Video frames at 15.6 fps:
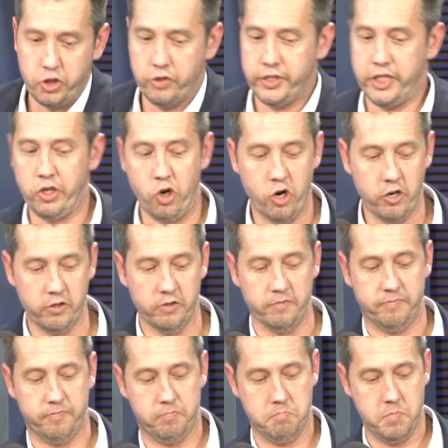the art
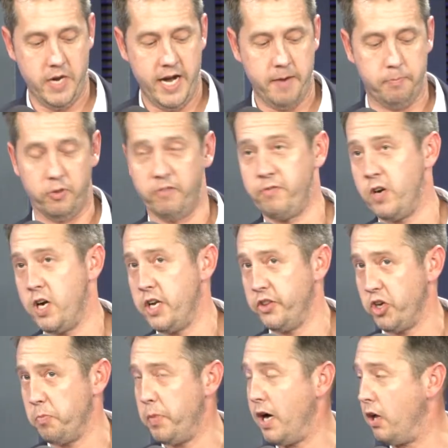of amplifying
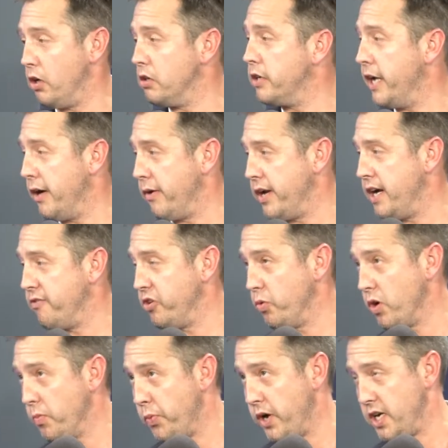their ballot count
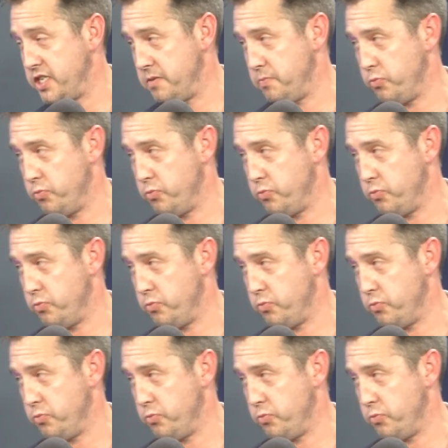everywhere possible.